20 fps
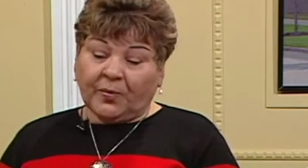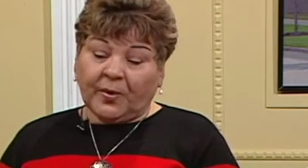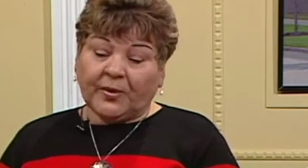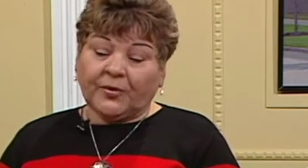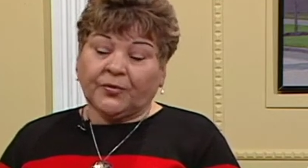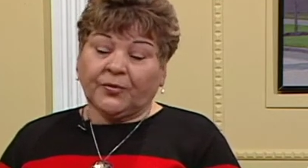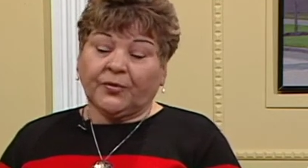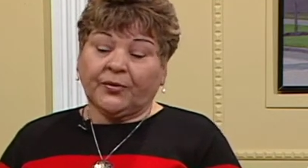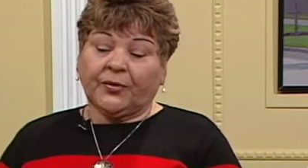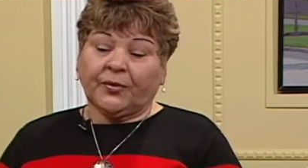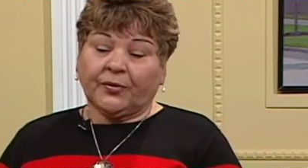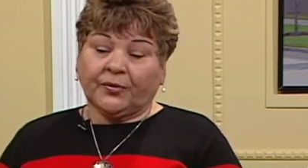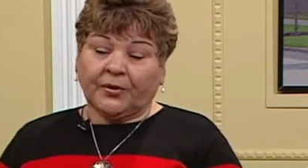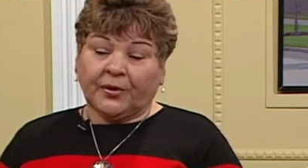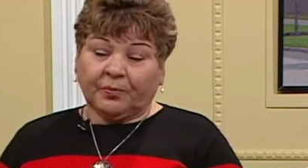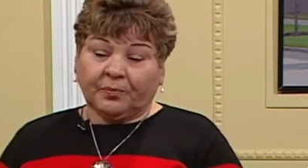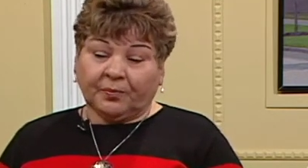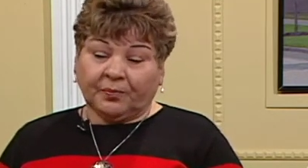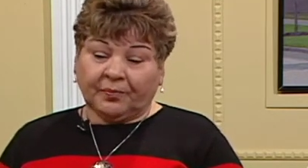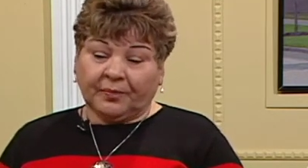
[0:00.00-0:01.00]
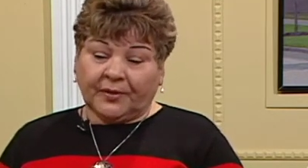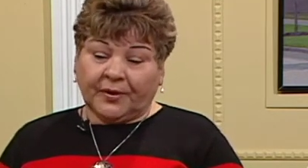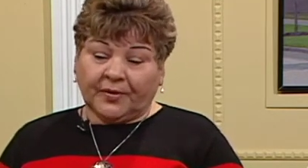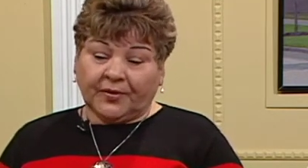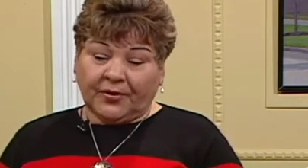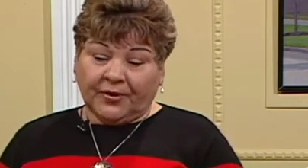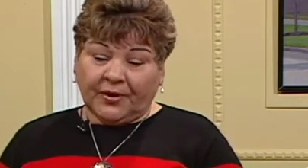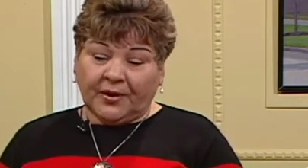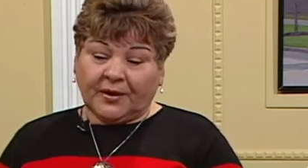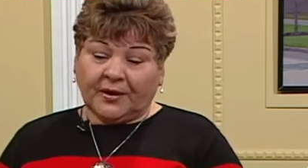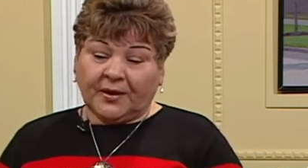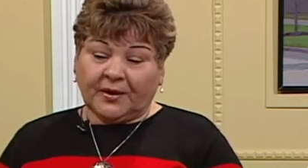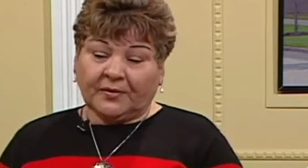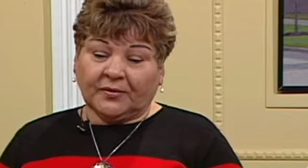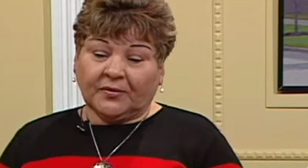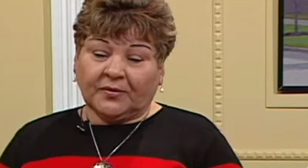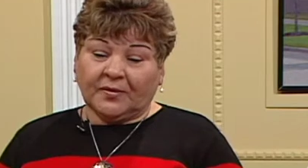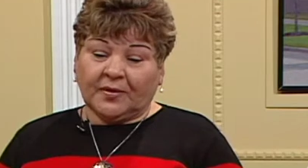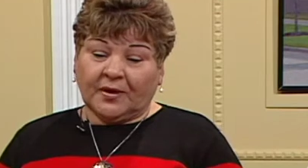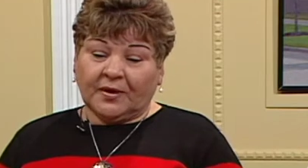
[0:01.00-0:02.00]
But the thing
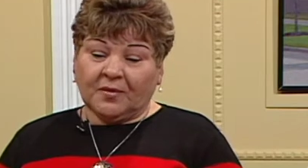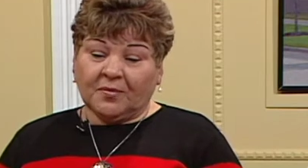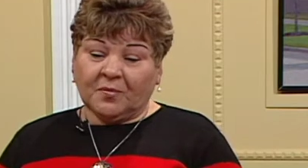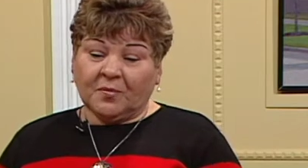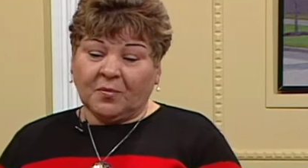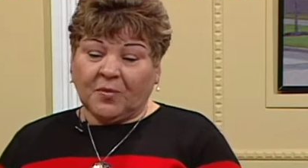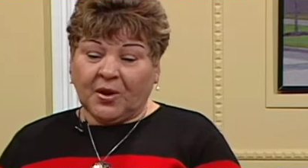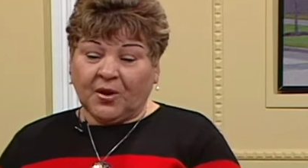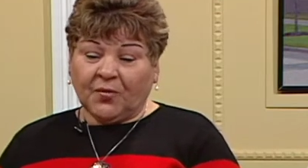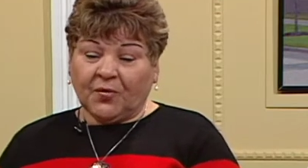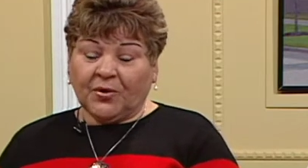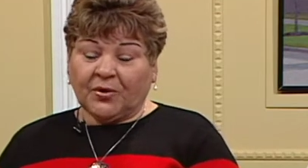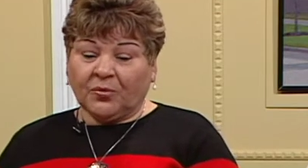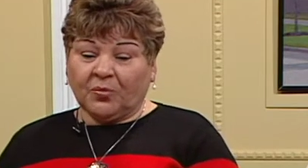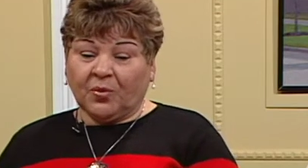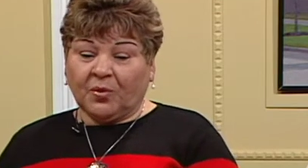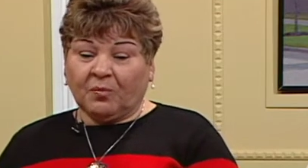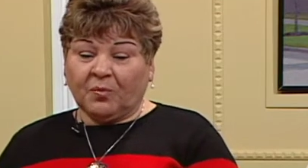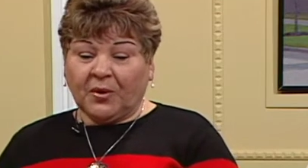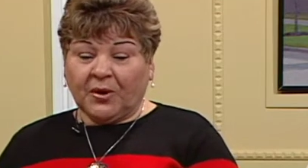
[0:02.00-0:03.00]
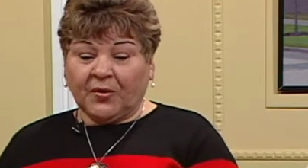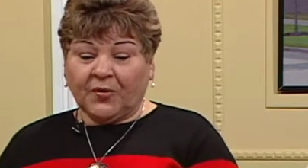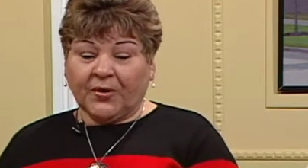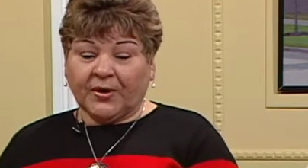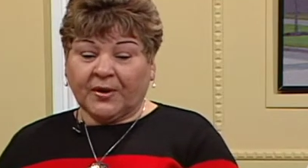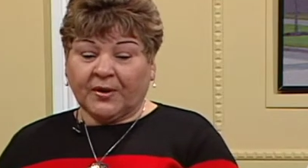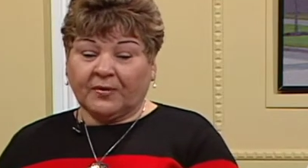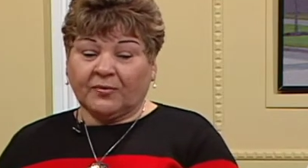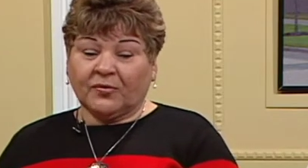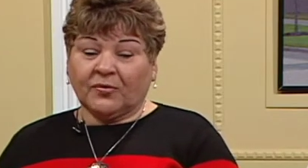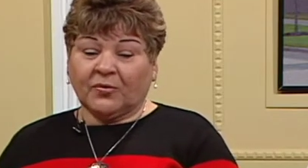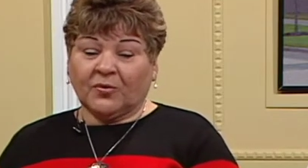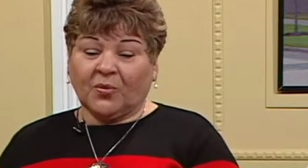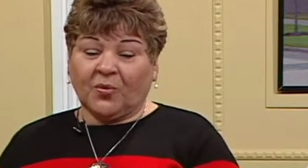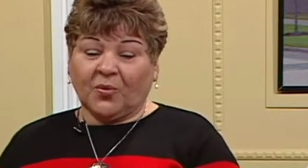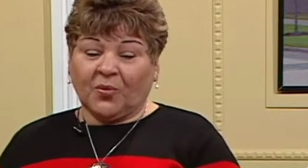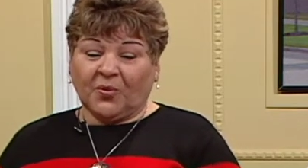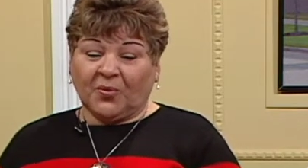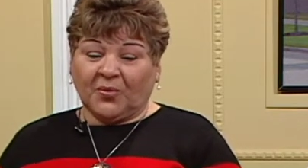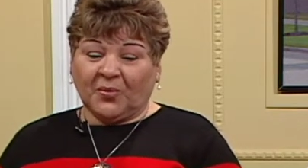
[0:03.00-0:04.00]
is, they're married to Americans,
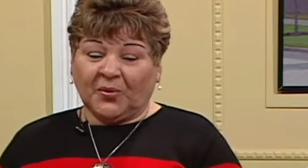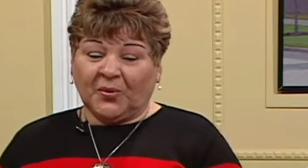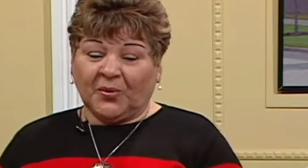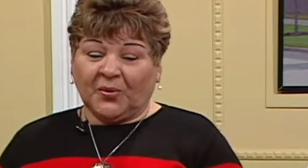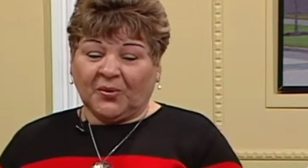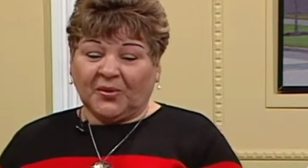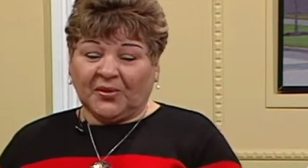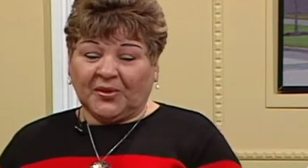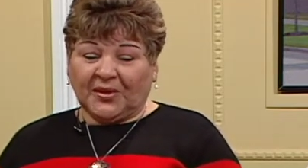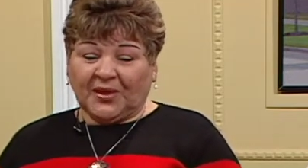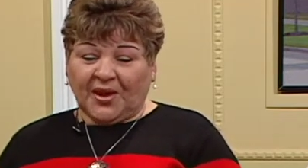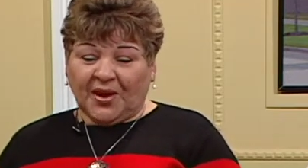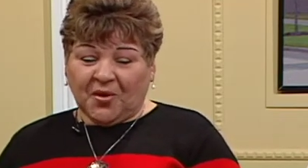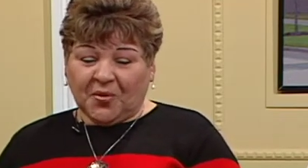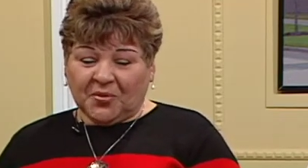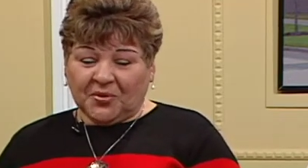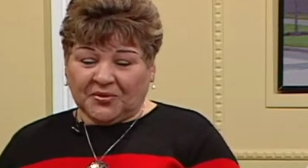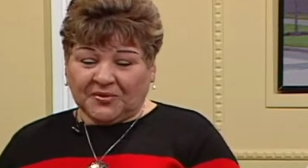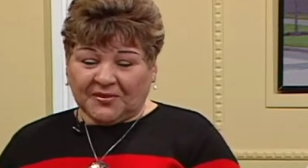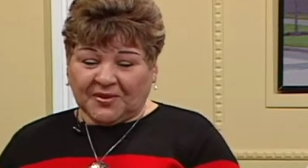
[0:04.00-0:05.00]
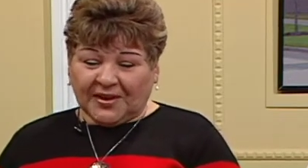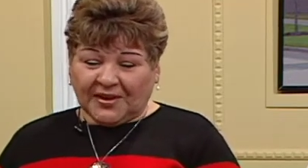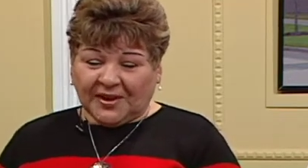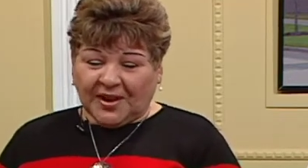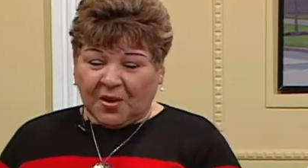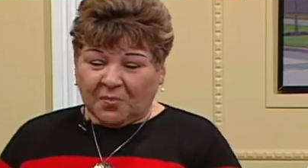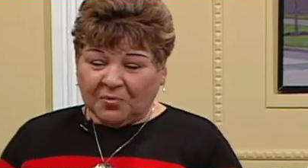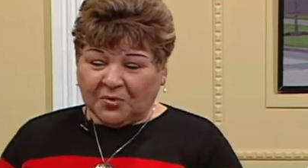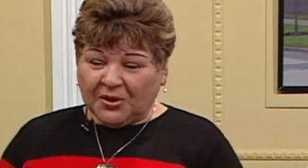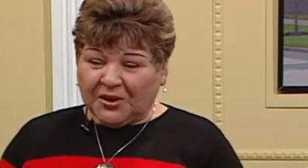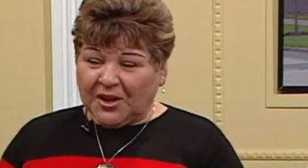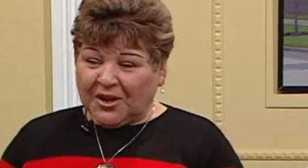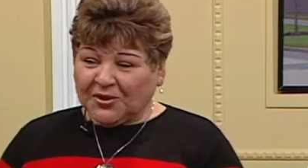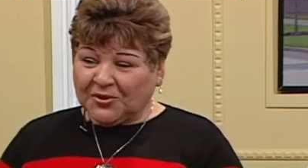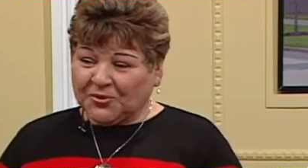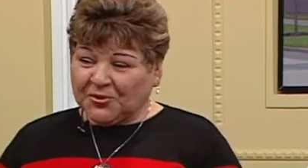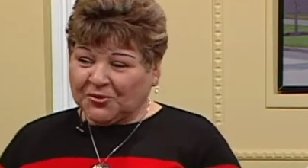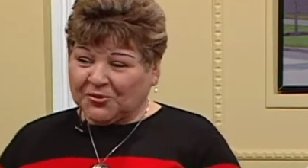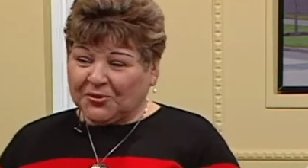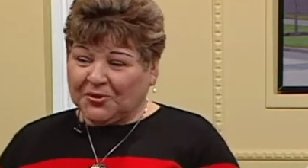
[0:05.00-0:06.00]
so now it's a
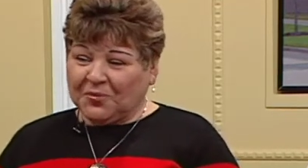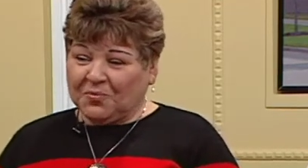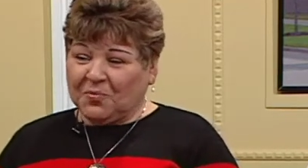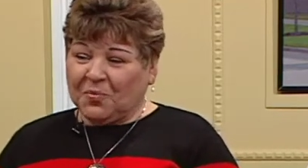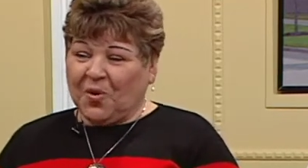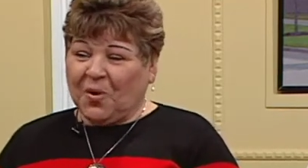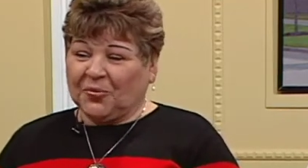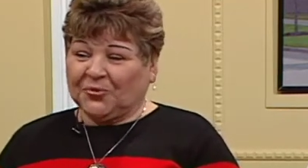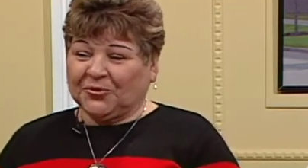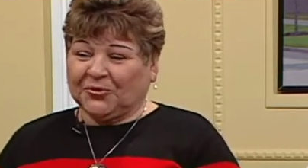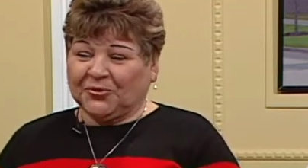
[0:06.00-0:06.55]
combination of both